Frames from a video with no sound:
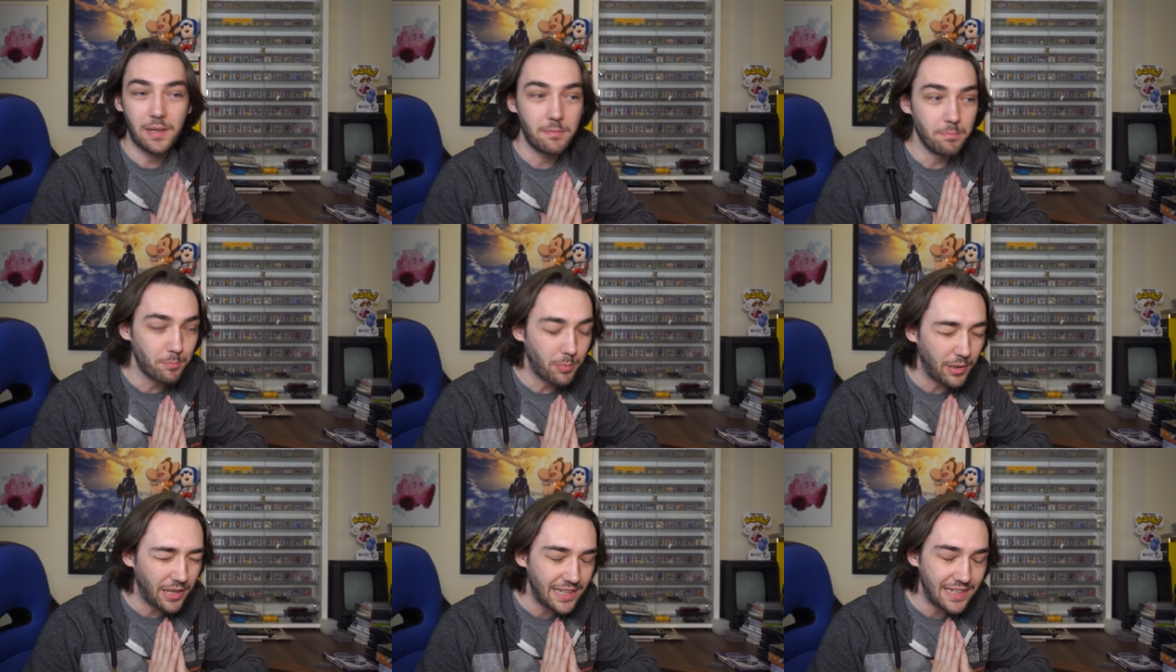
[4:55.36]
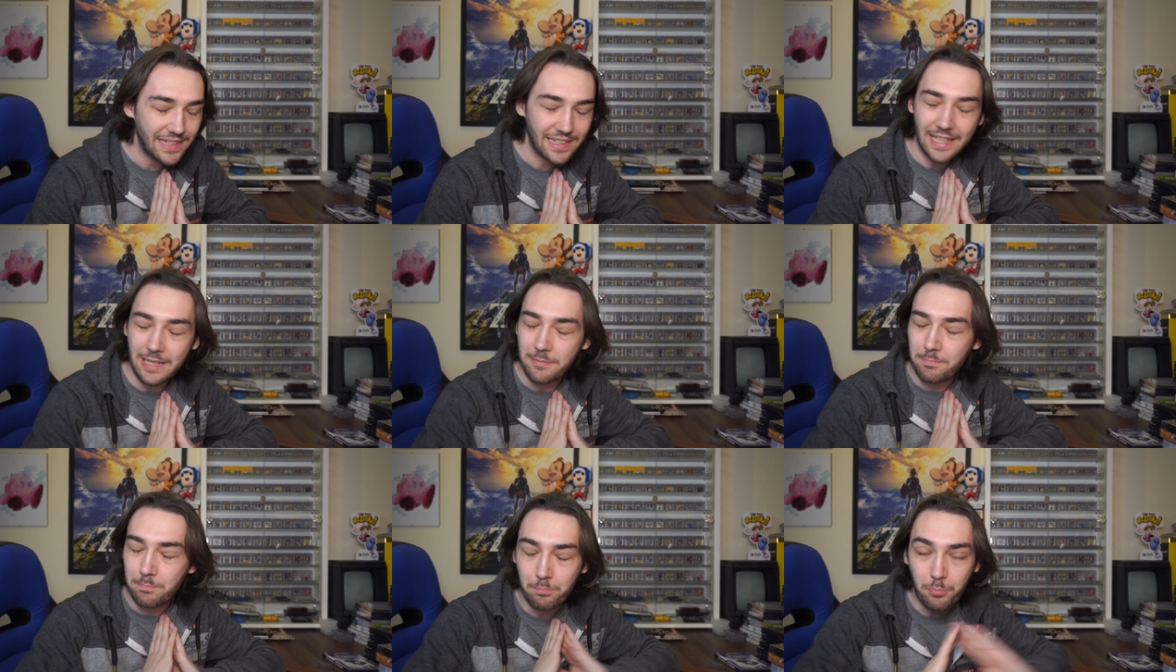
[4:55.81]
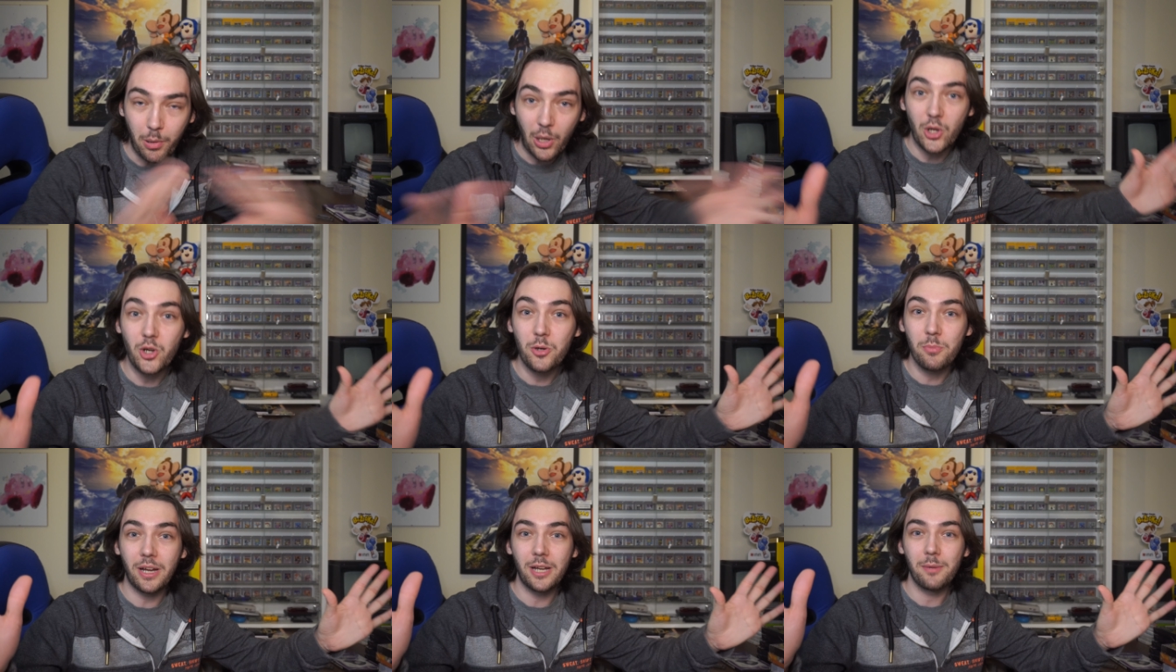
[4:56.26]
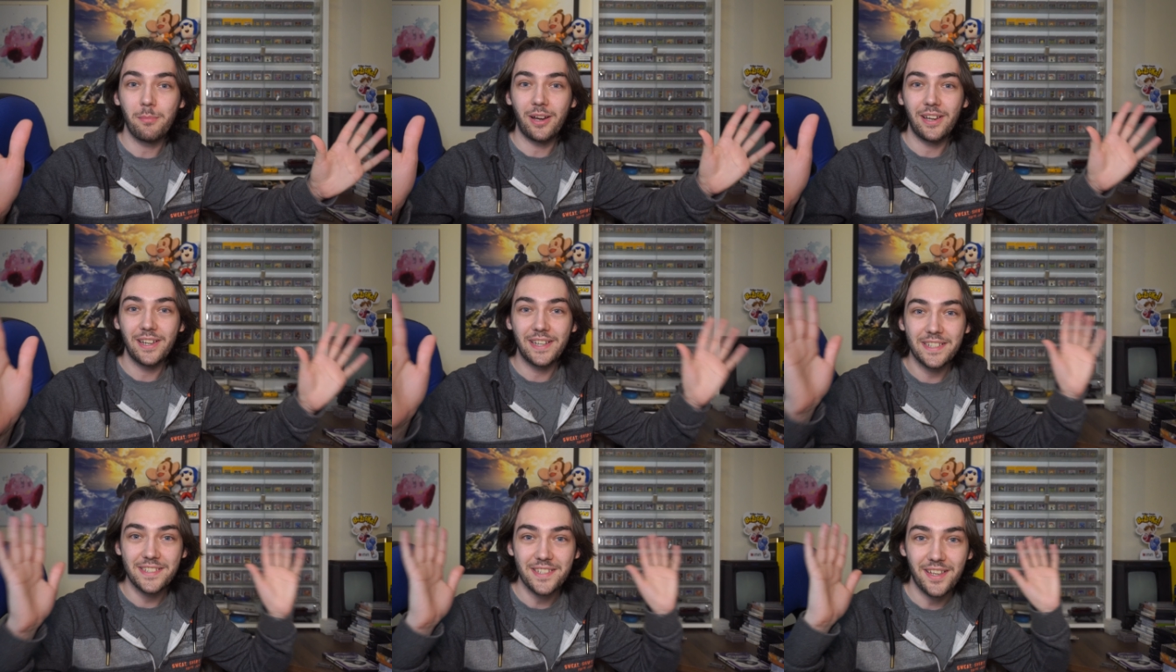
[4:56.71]
completely blew my
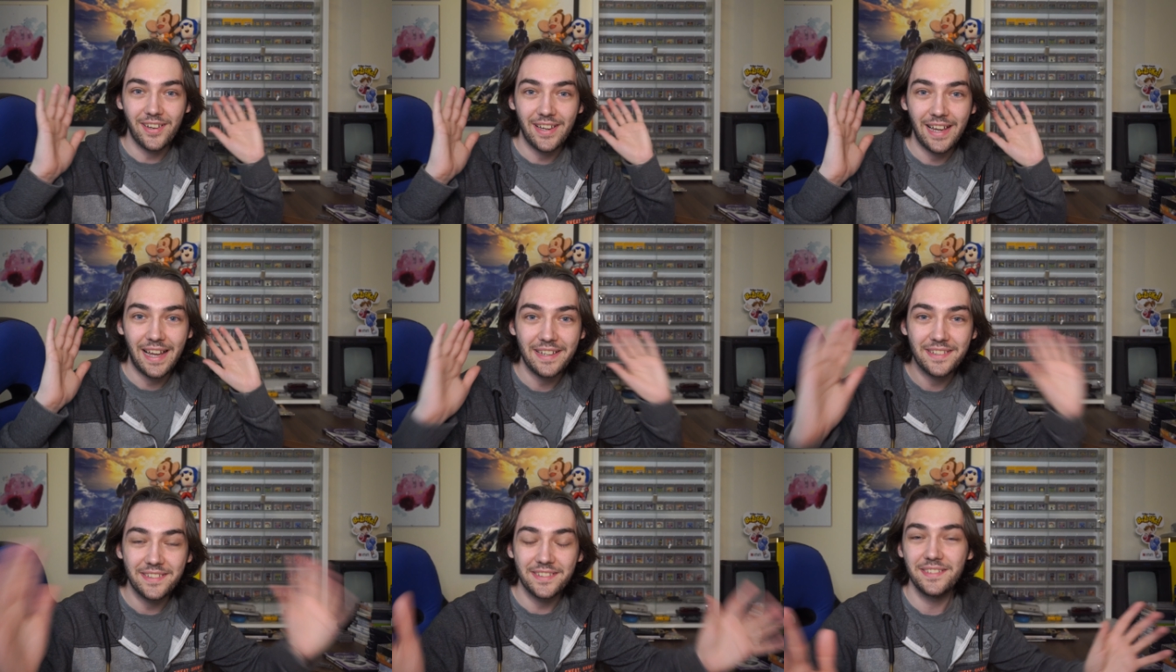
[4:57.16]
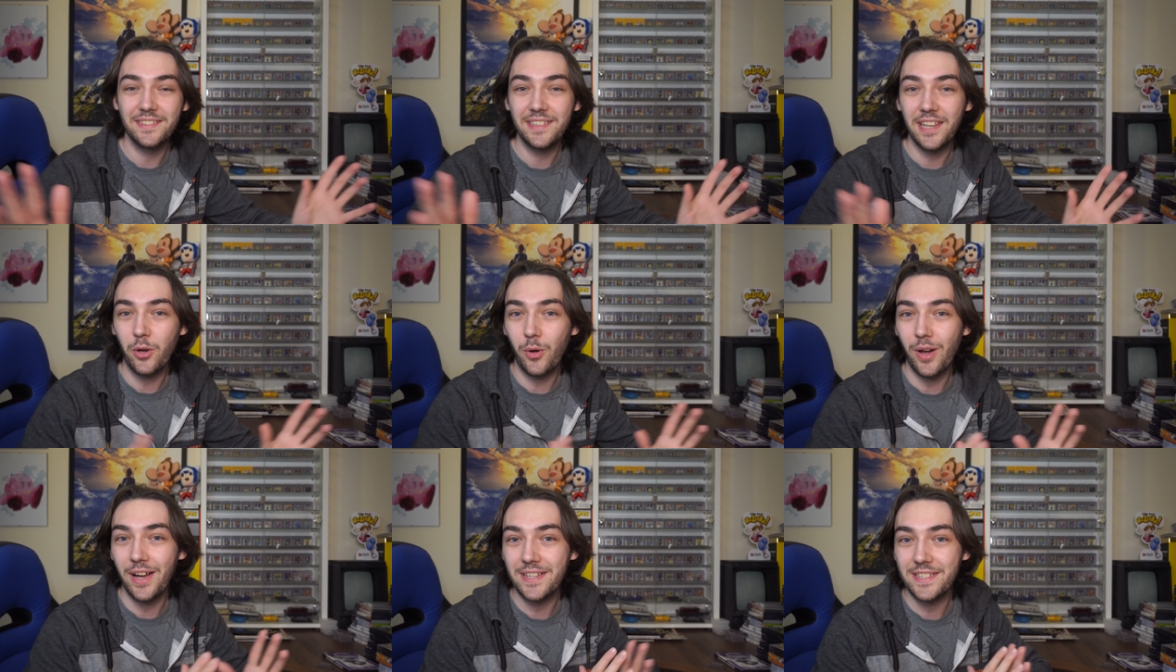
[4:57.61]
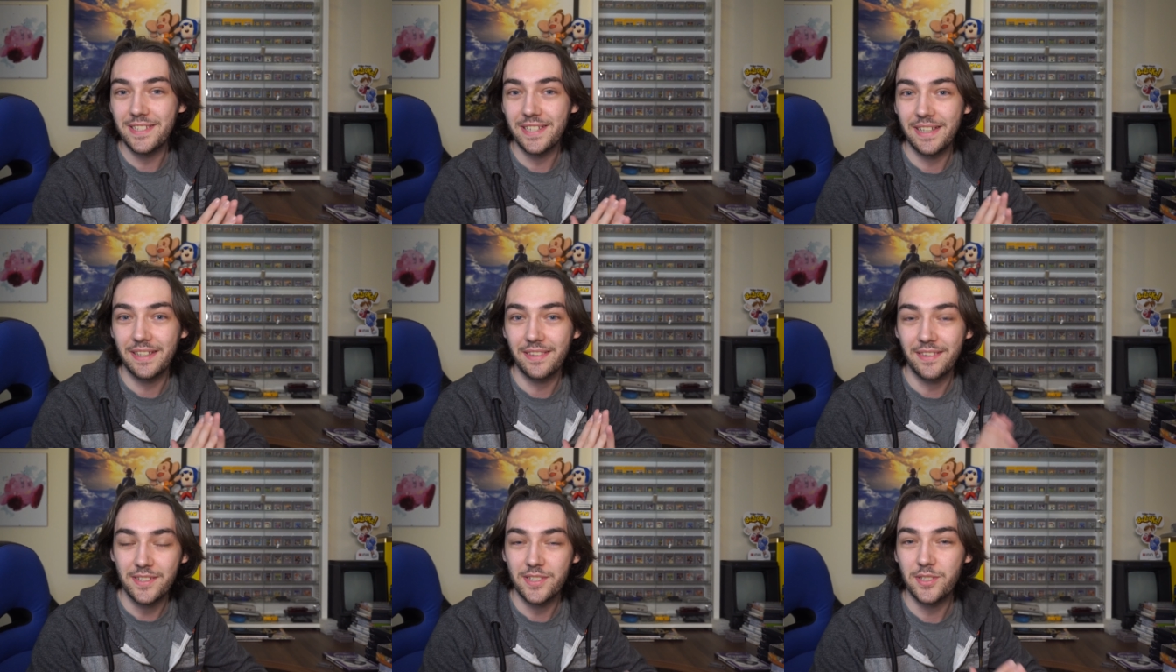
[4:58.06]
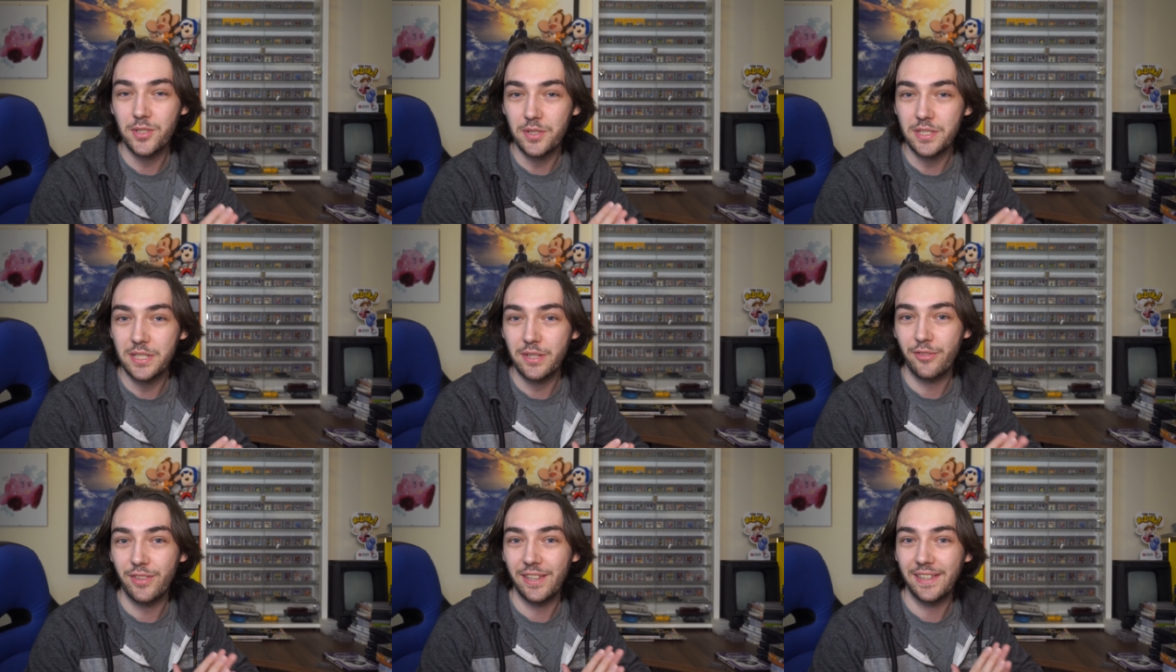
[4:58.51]
mind. I had no idea that
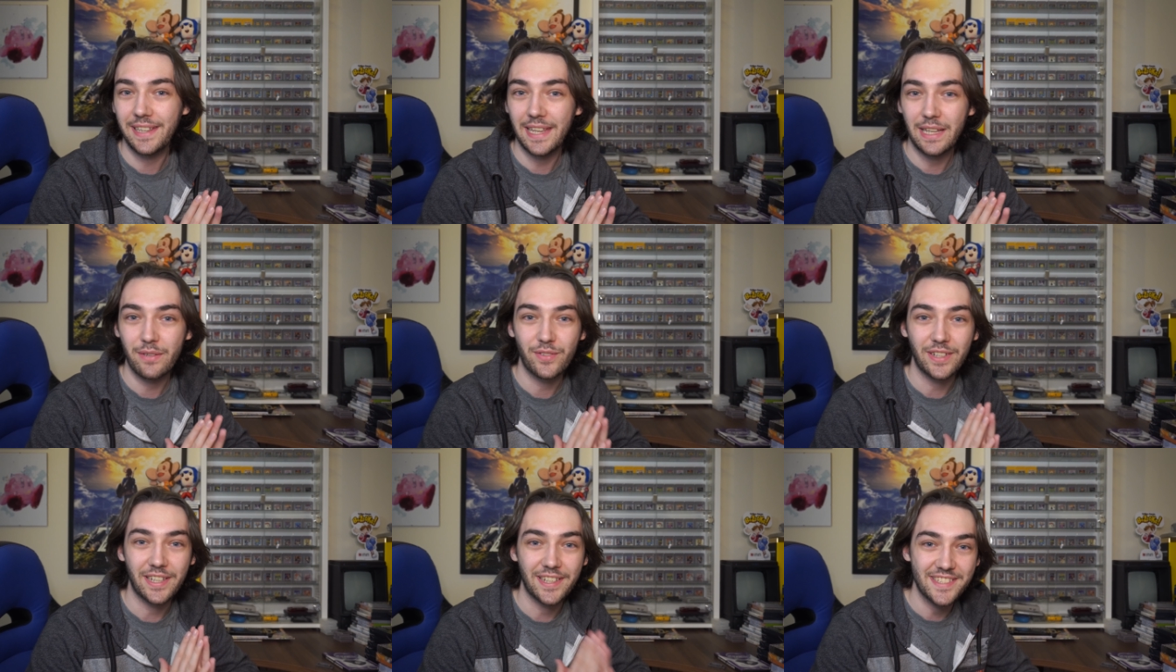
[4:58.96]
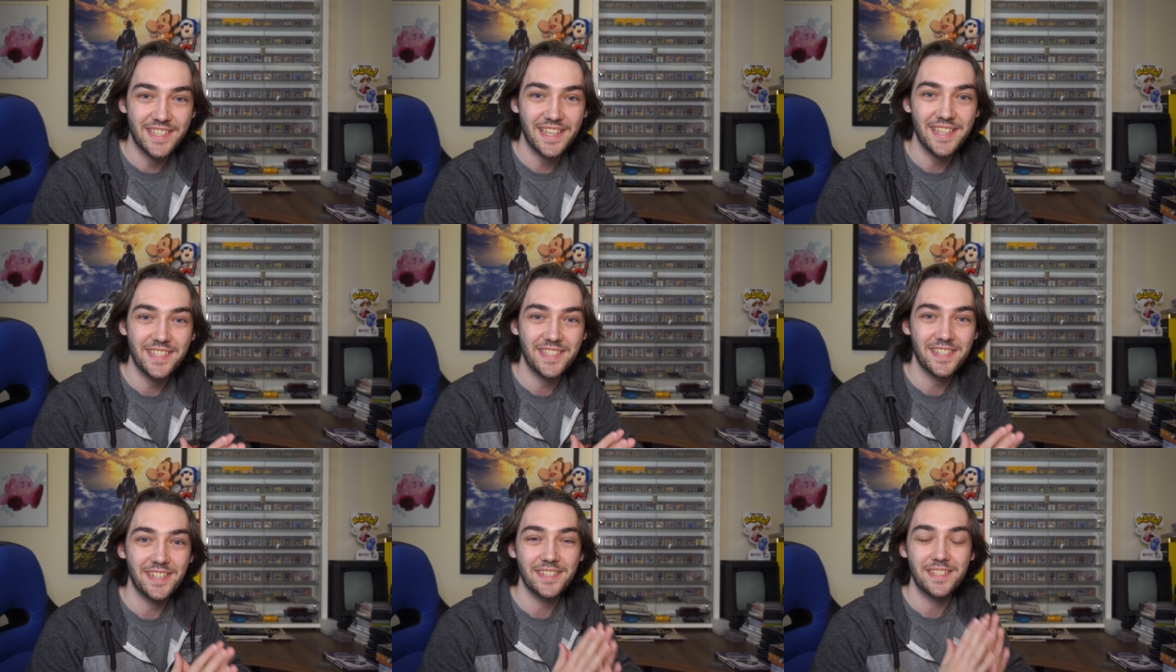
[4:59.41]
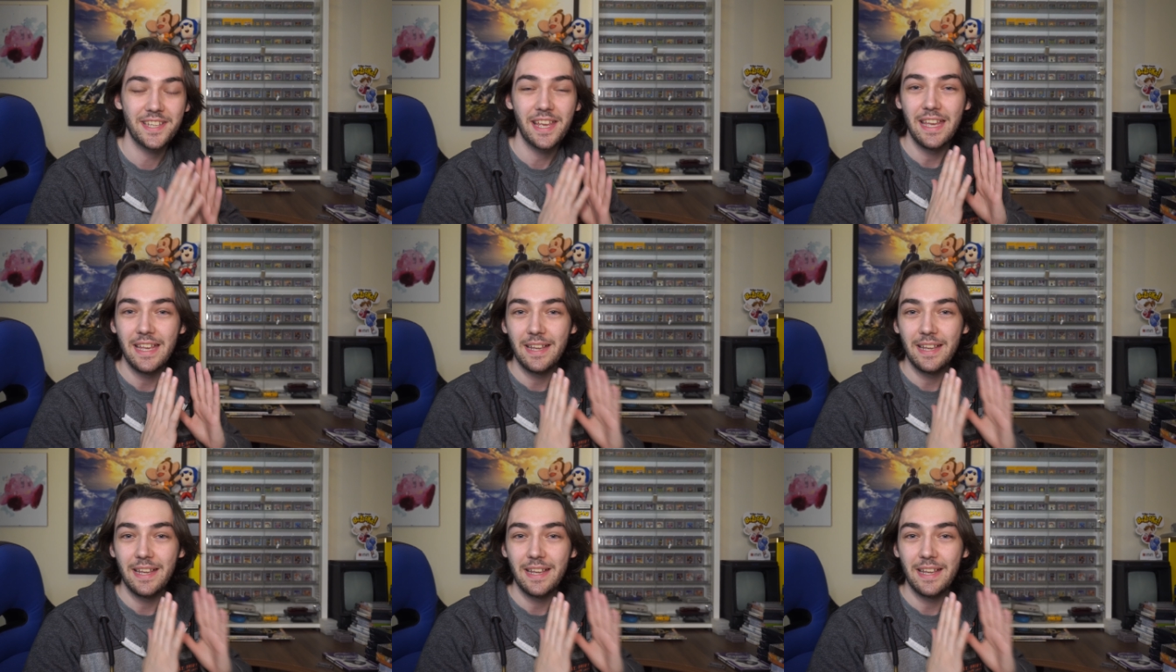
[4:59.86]
such a thing even existed.